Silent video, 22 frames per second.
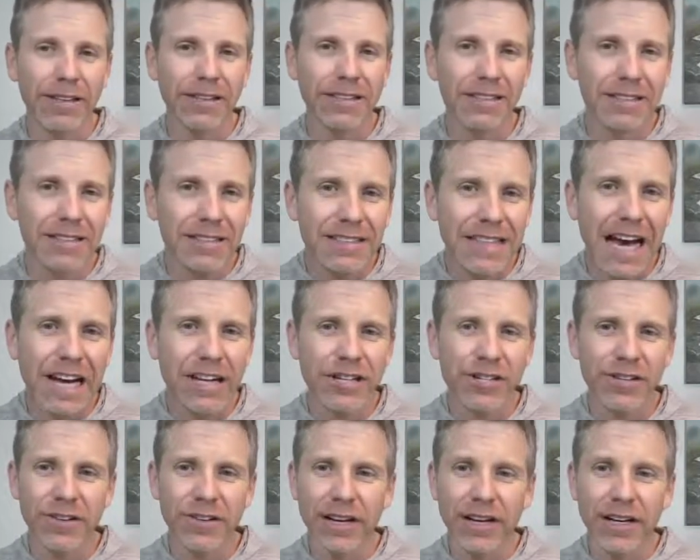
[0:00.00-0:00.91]
to
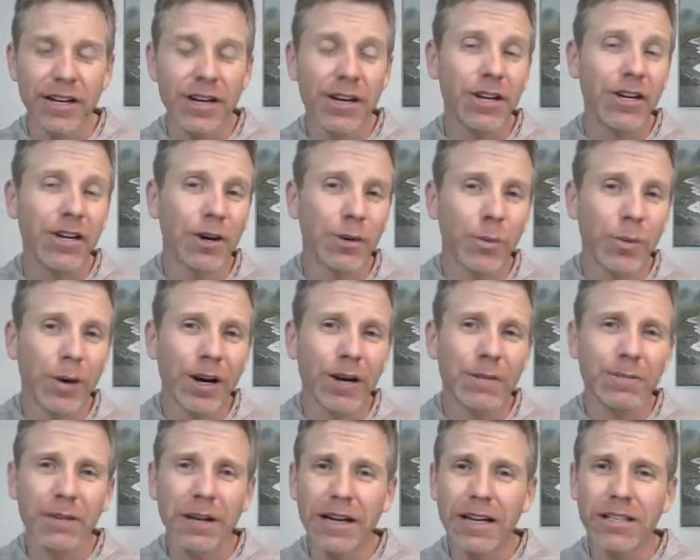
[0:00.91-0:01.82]
saturate your
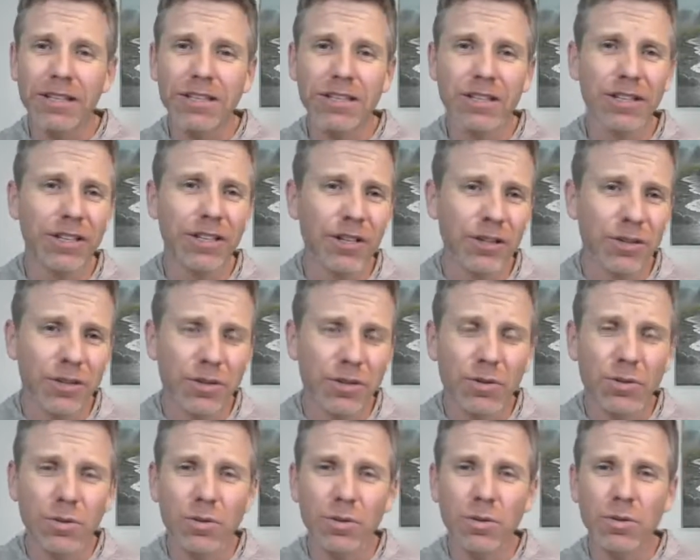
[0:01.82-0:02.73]
workplace, your
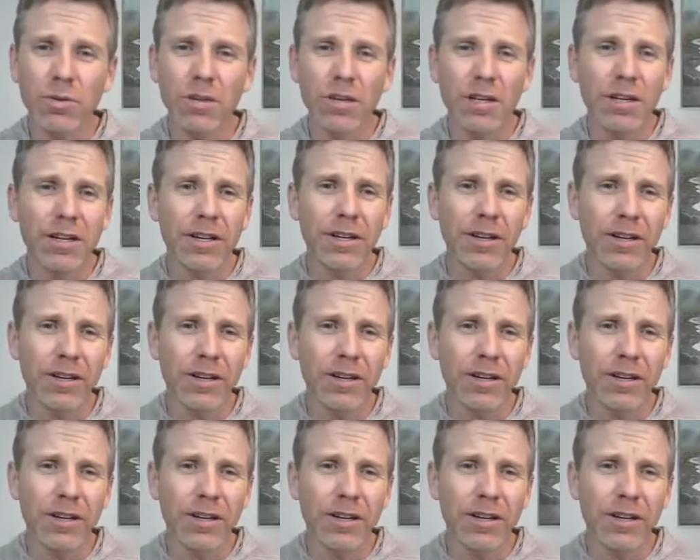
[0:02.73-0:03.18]
school,